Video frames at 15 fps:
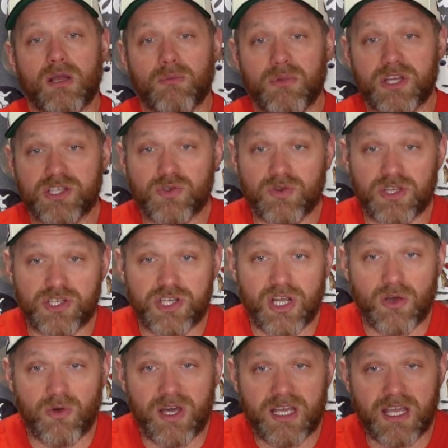Please join the
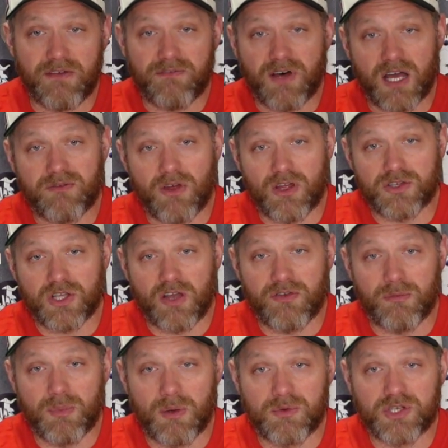GOA, get $5 off
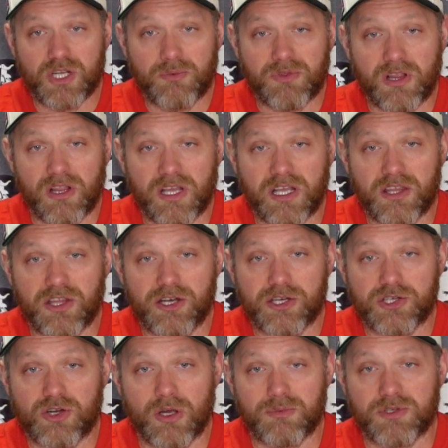your membership with the link in the
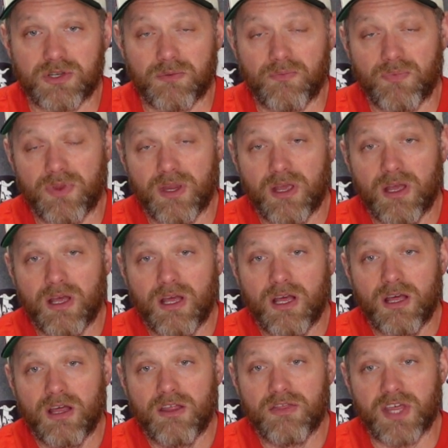description.
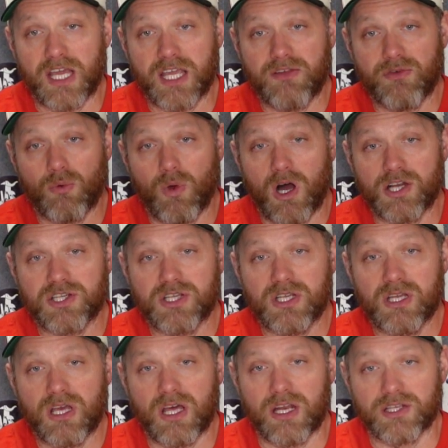Thank you for
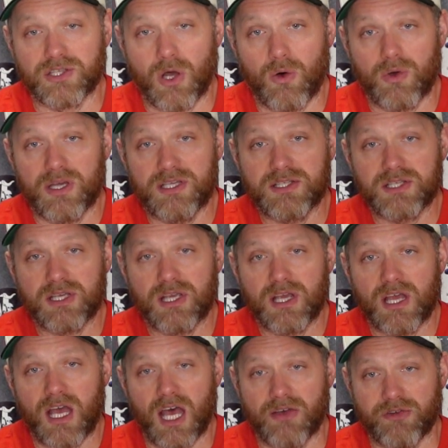watching, and as always,
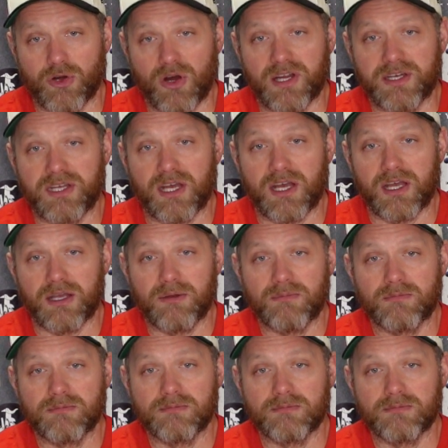have a great day.